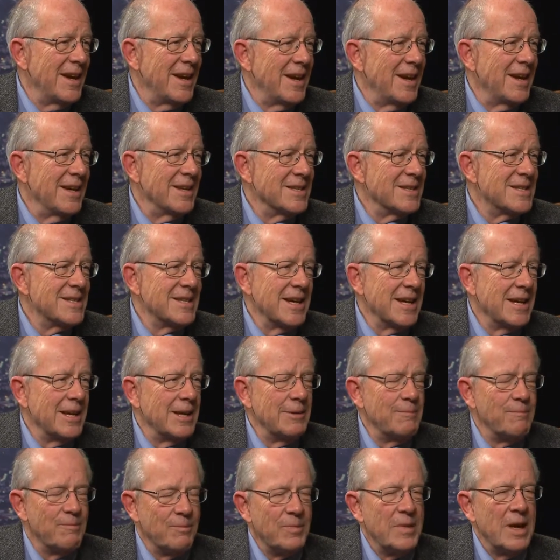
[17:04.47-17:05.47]
and say,
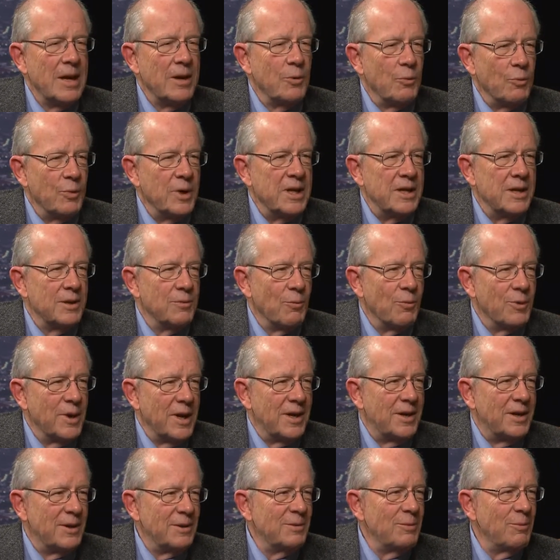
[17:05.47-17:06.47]
we did
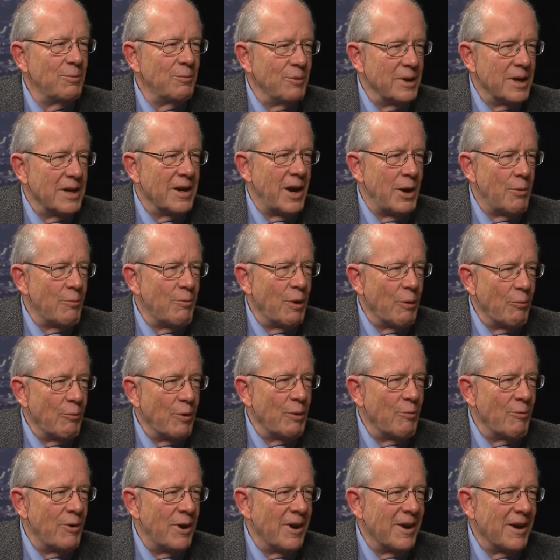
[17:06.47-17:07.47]
well, we got what we
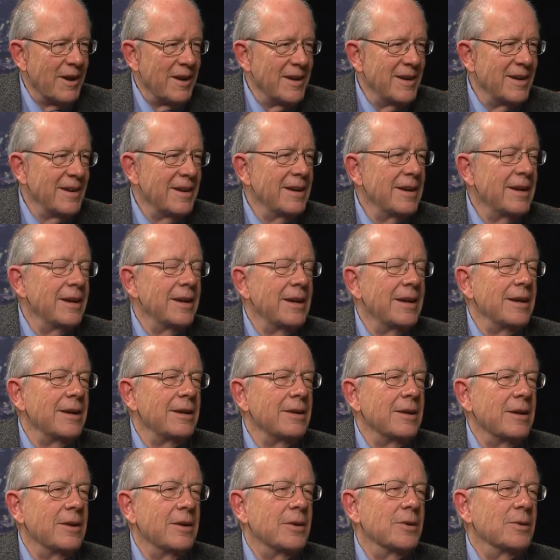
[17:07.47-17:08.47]
wanted.
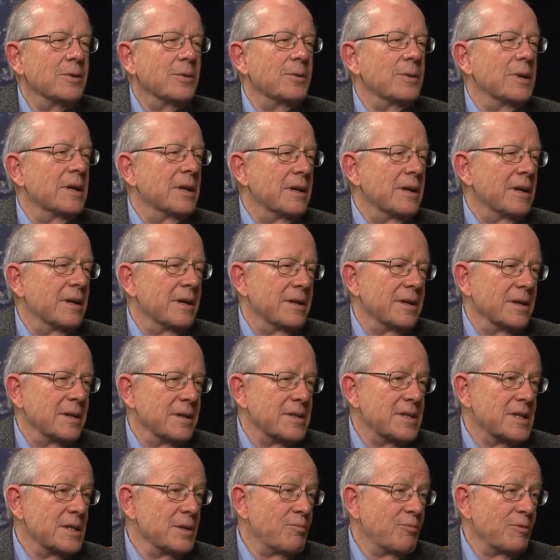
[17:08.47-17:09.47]
You know,
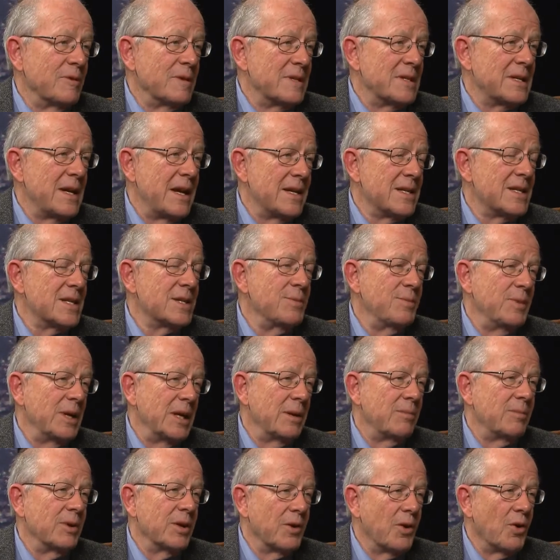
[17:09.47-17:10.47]
Cyprus has to be
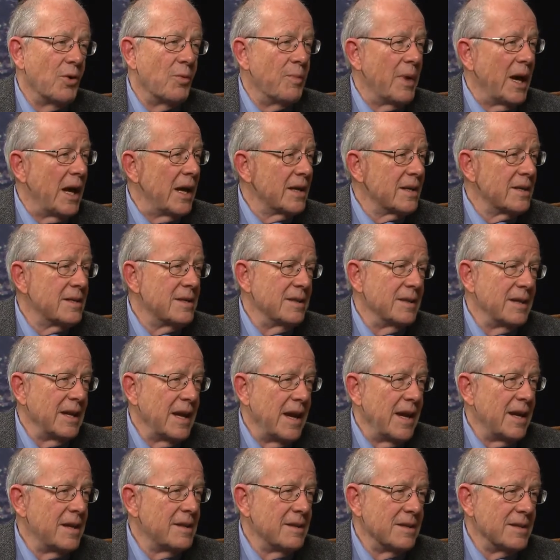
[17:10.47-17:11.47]
able to go back to the
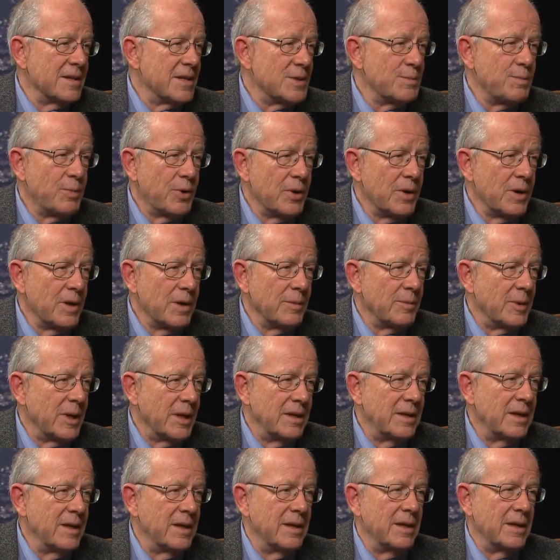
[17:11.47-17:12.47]
Athens parliament,
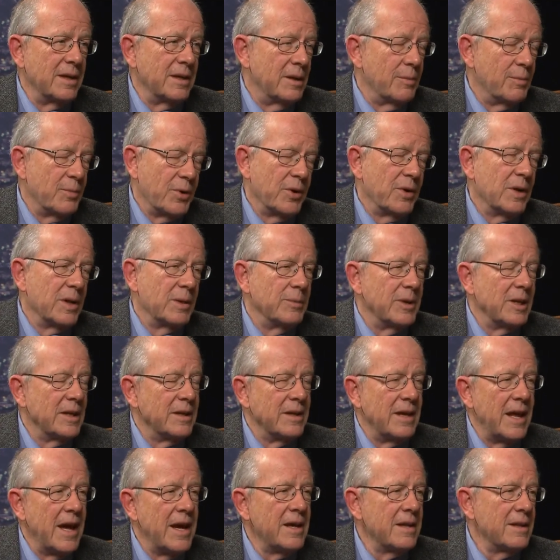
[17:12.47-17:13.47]
the parliament
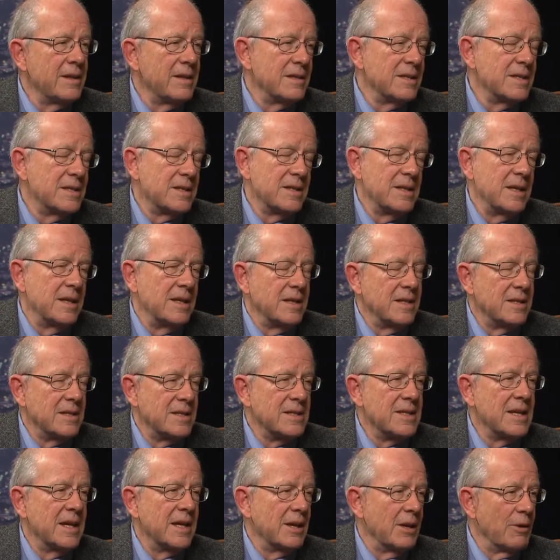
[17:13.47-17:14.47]
in Athens, and
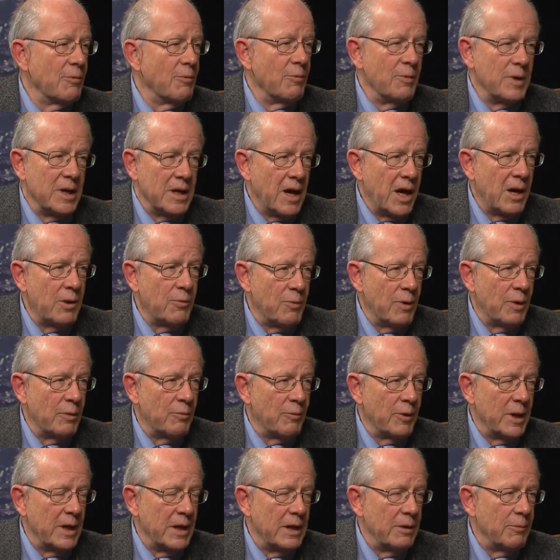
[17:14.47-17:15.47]
say, we got what
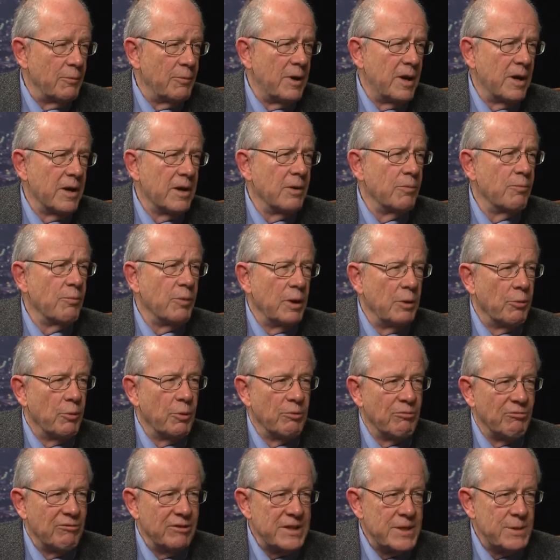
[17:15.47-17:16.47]
we wanted, we were
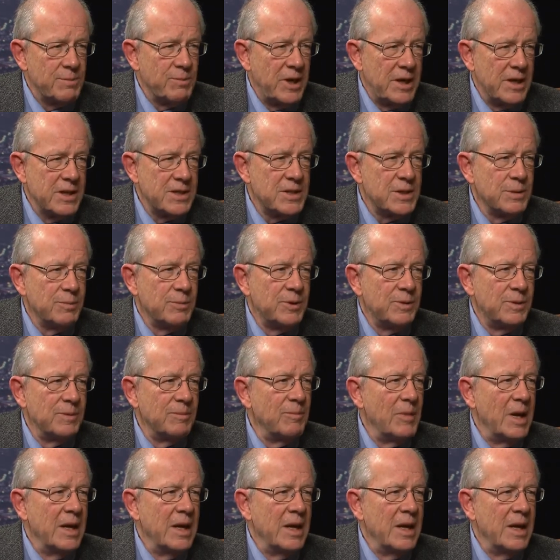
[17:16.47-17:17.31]
responsible,